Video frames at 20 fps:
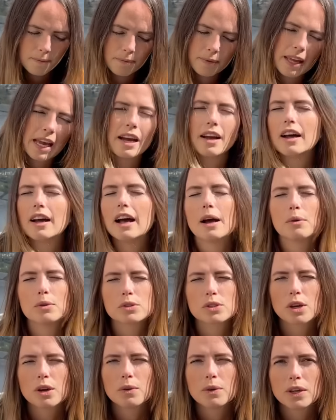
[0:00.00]
yeah, I was
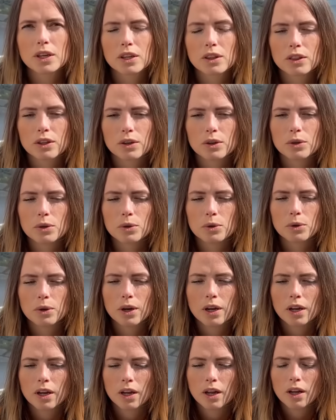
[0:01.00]
going through
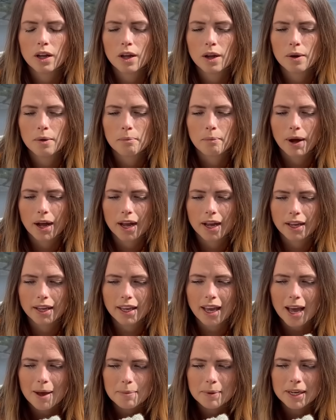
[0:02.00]
my
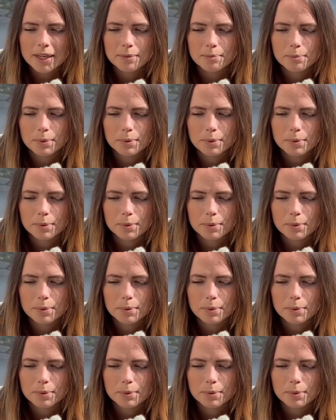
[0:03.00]
cabinet,